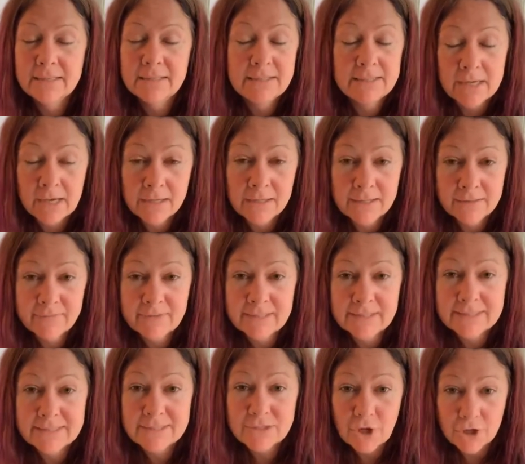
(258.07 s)
Young
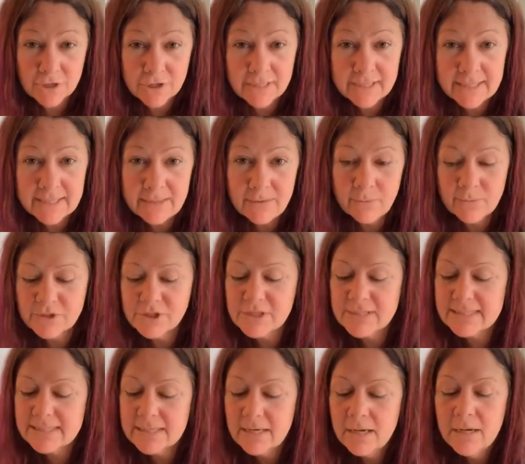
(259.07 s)
Living starter kit, which
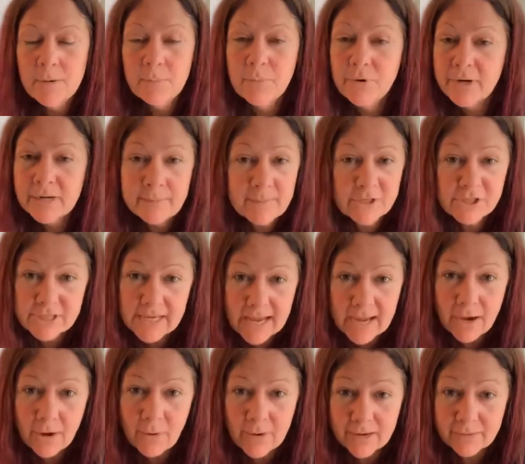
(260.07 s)
is pretty much
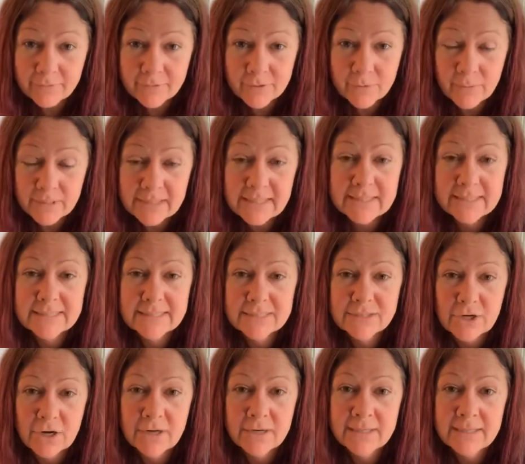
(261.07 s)
how everyone gets
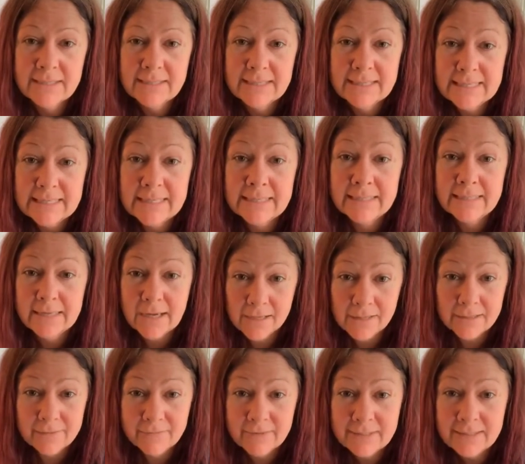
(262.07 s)
started in Young
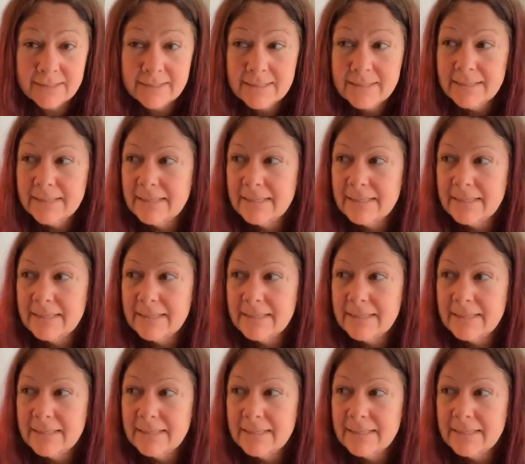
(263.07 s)
Living,